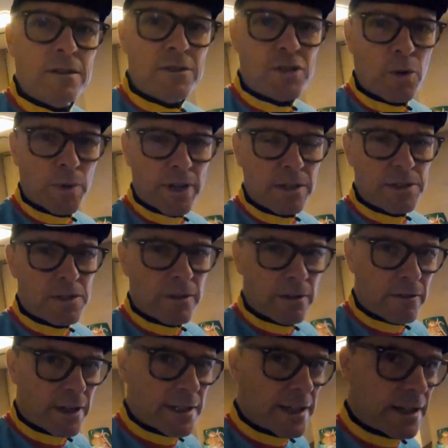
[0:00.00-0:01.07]
So what else do I
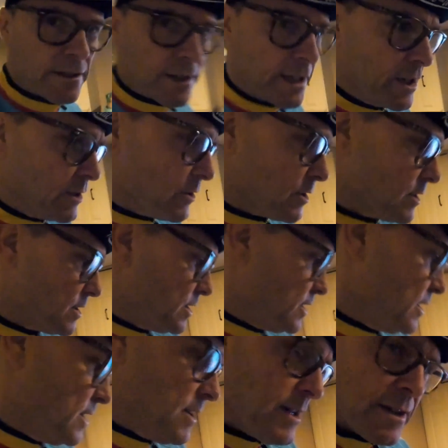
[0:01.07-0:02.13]
run down here?
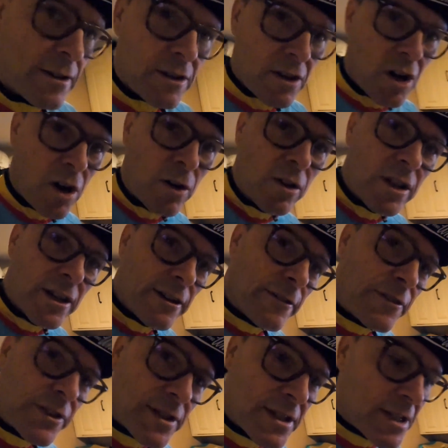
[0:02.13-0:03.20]
All
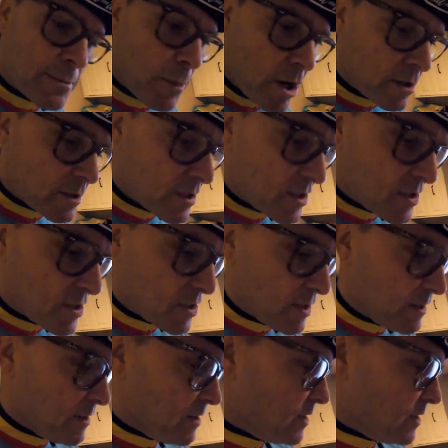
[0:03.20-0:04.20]
of the smarts